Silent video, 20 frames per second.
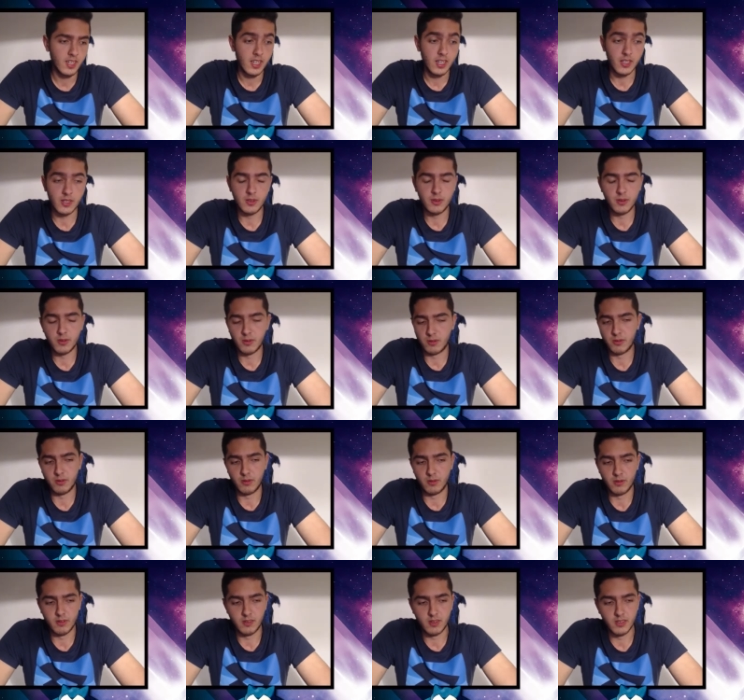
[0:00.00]

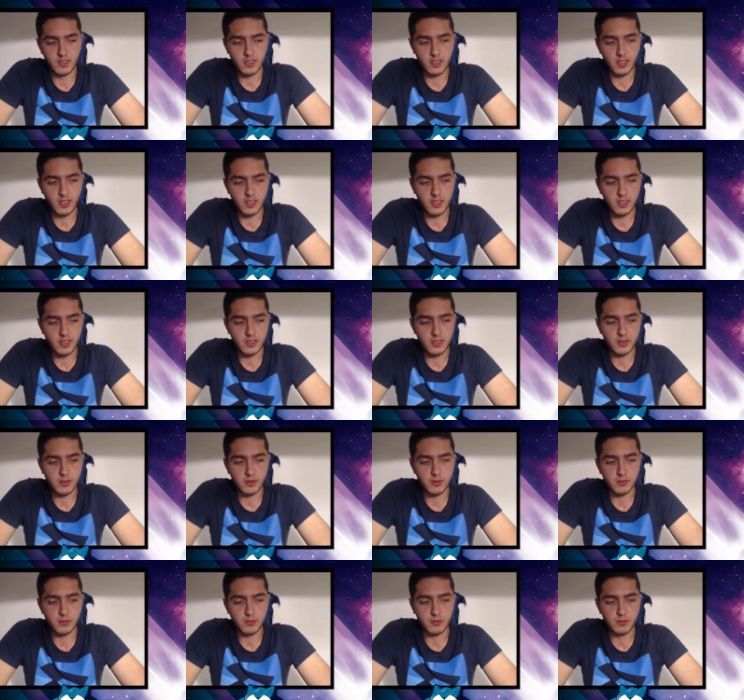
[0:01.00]
you uh,
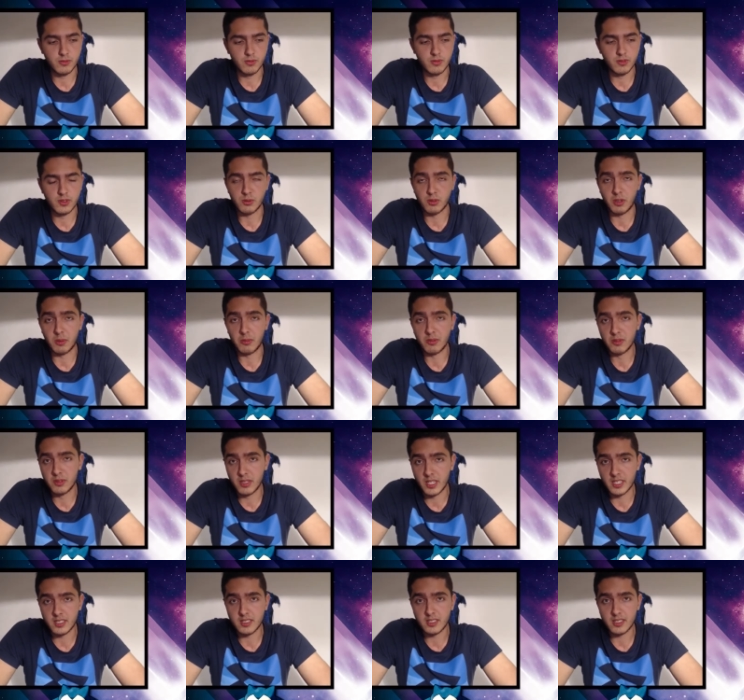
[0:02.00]
so Swablu decks